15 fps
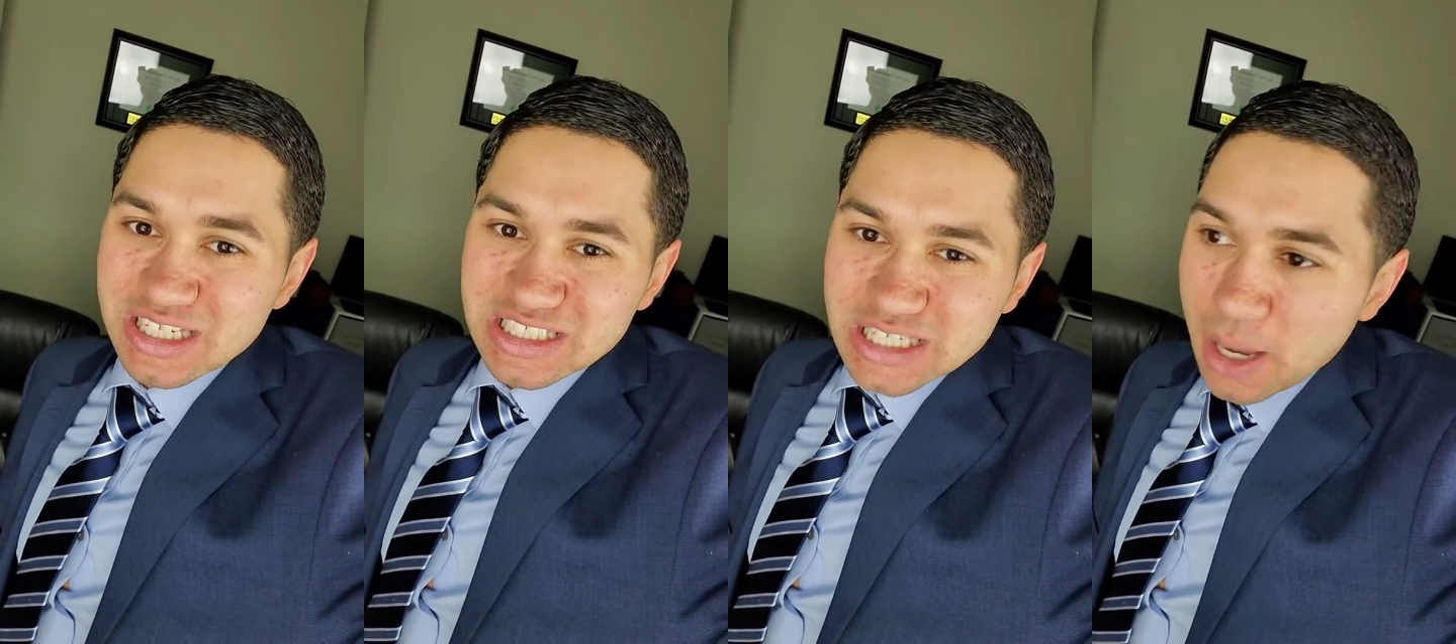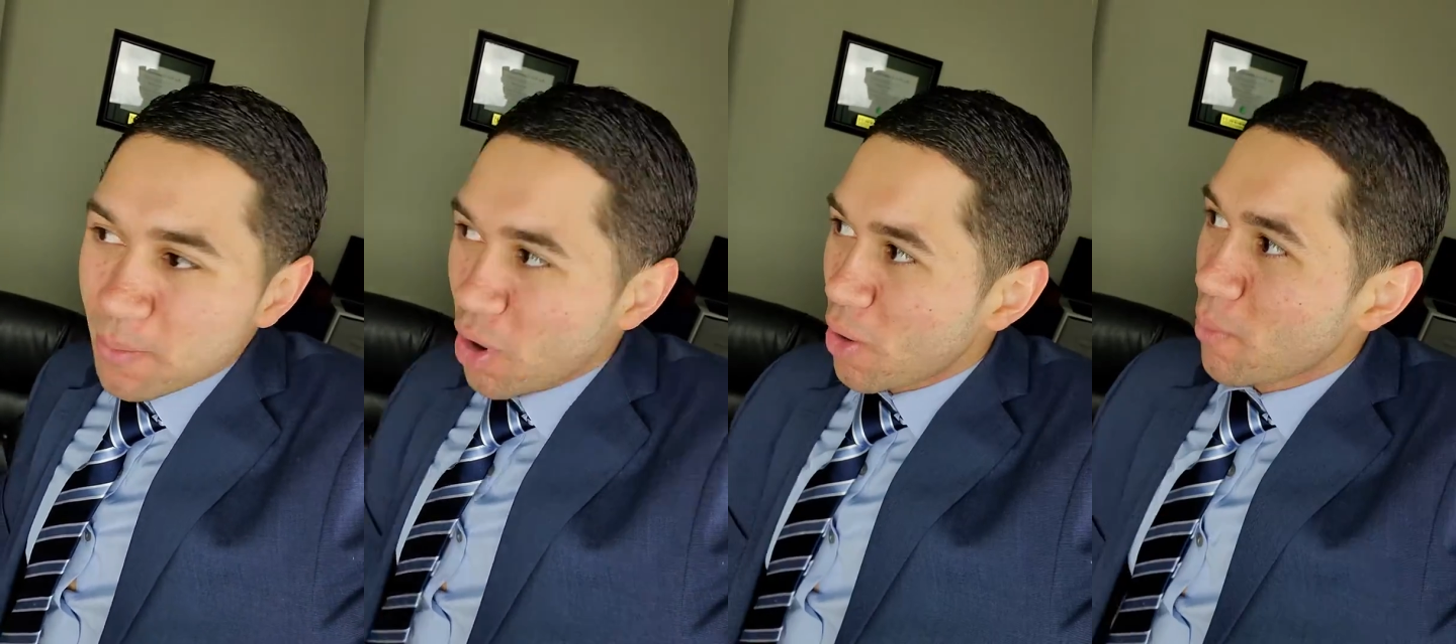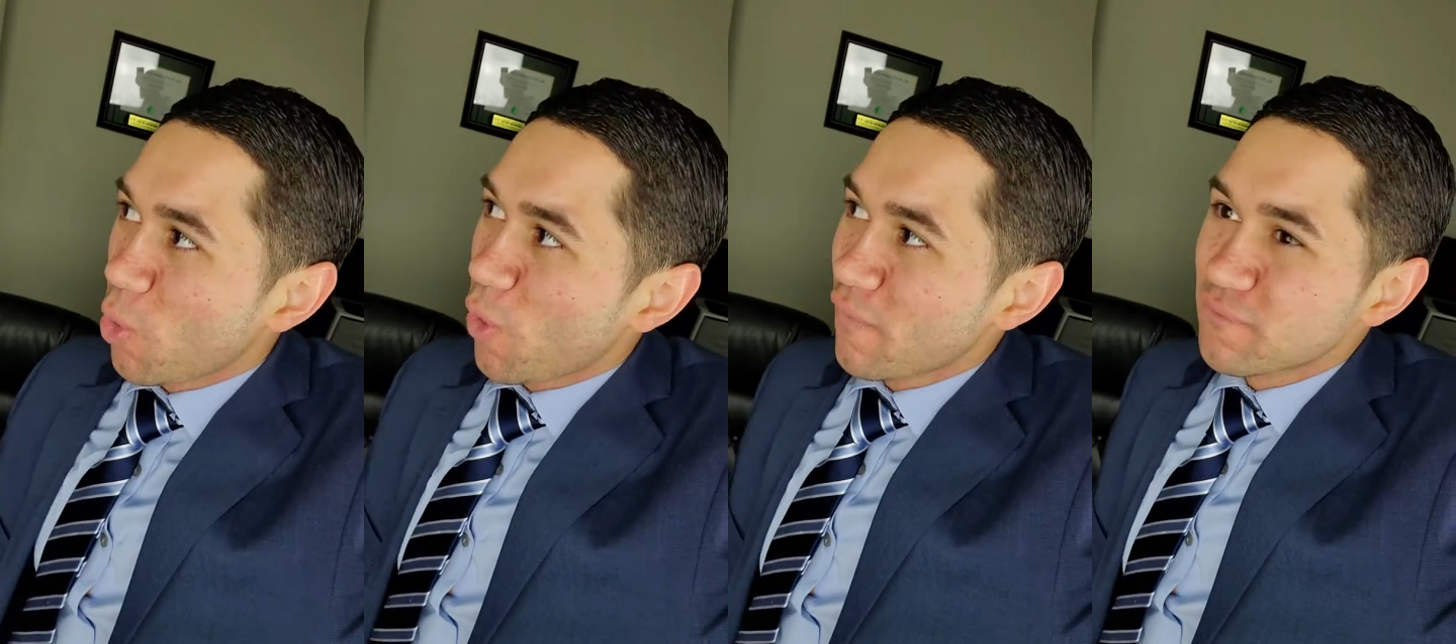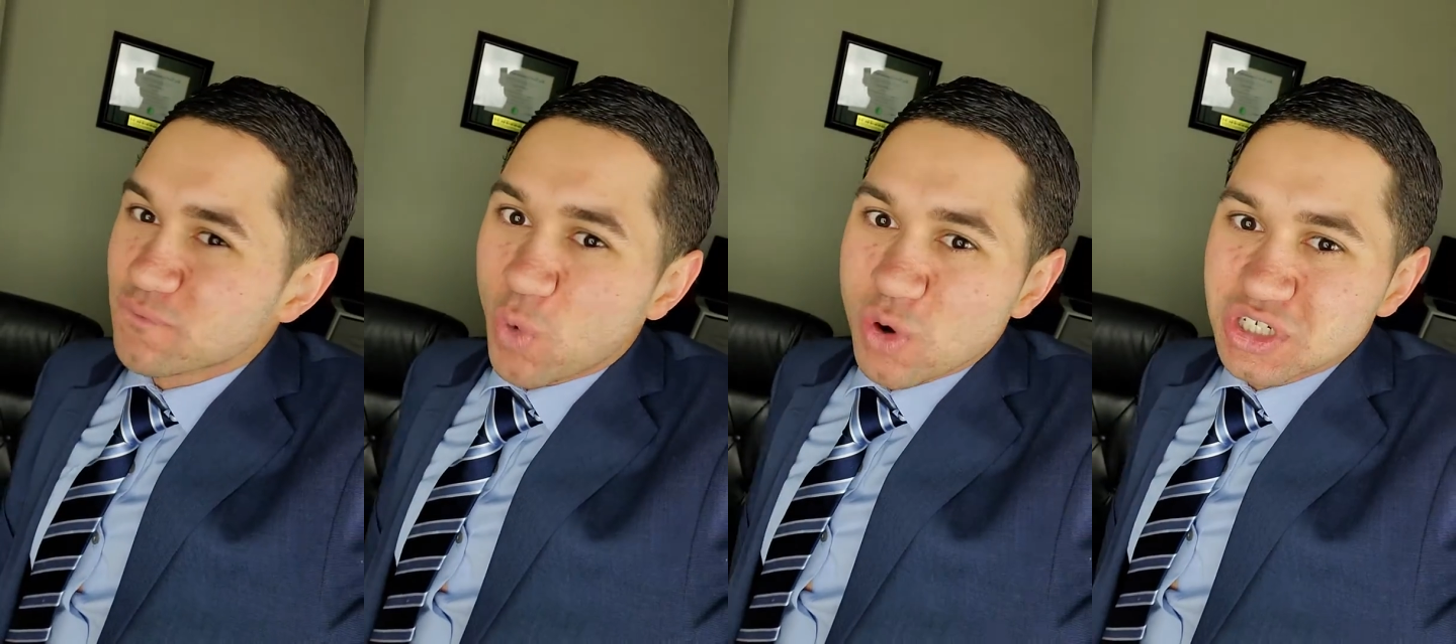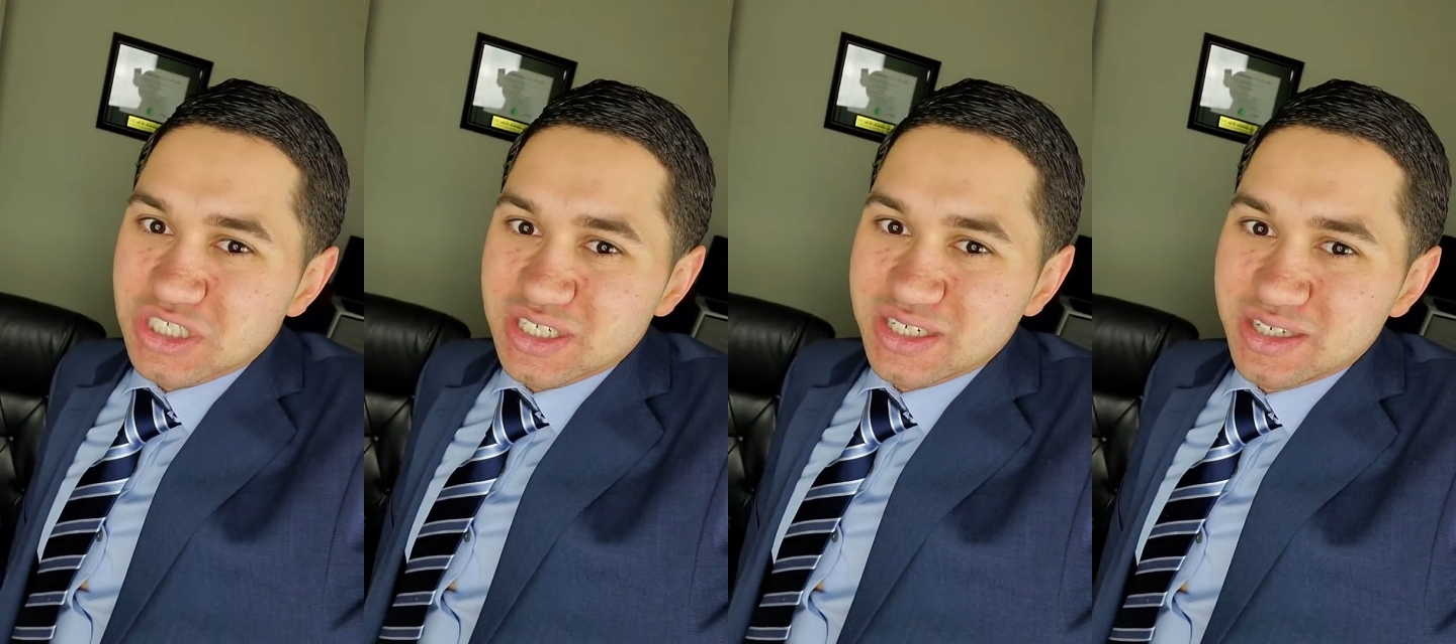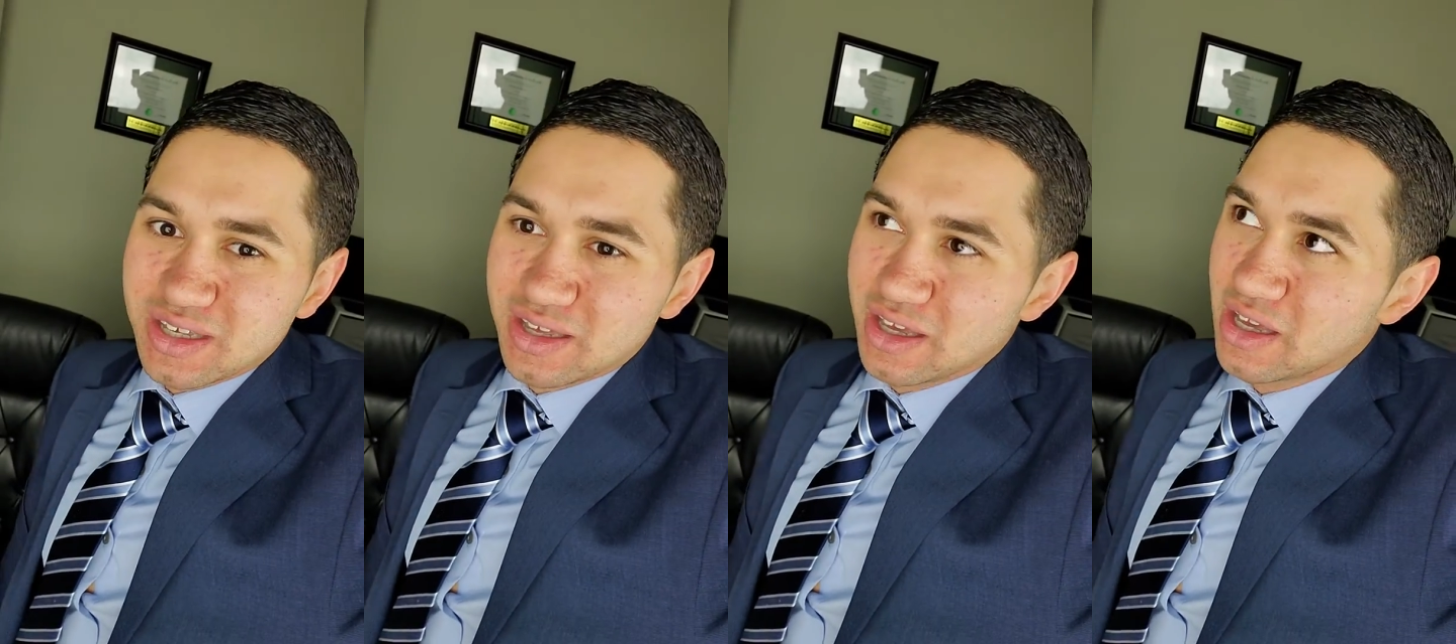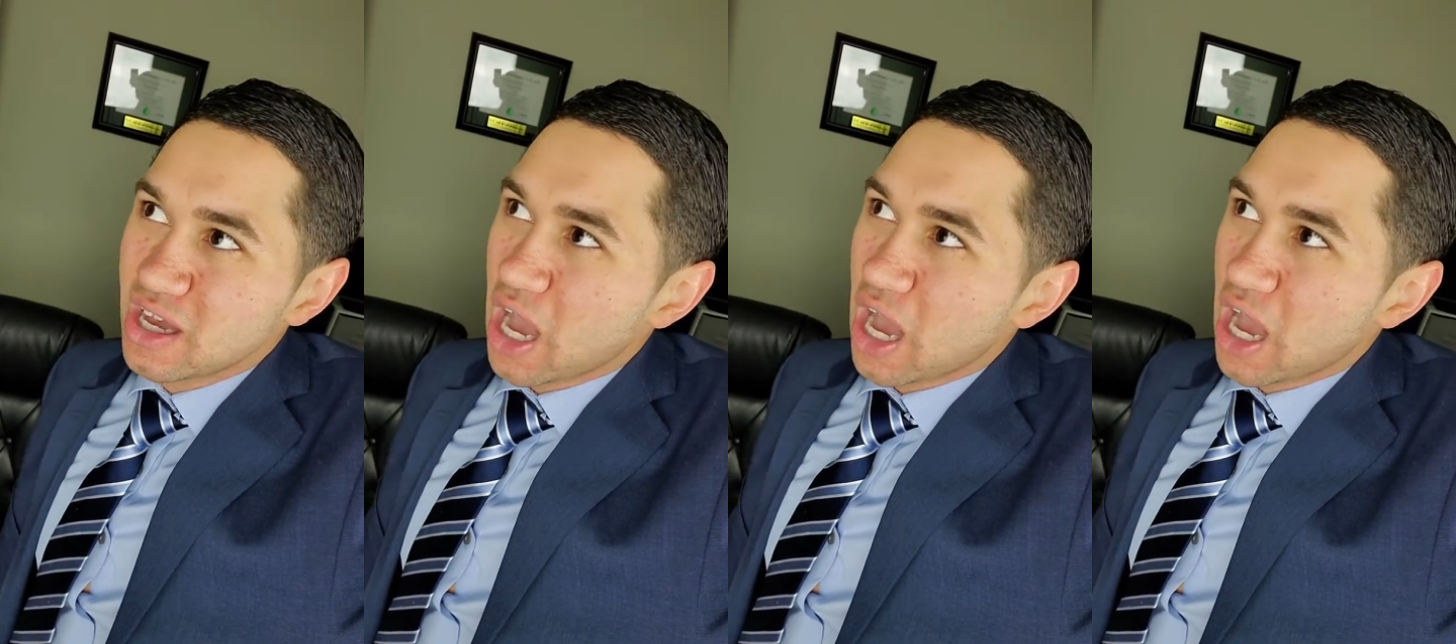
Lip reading: Some are more fortunate,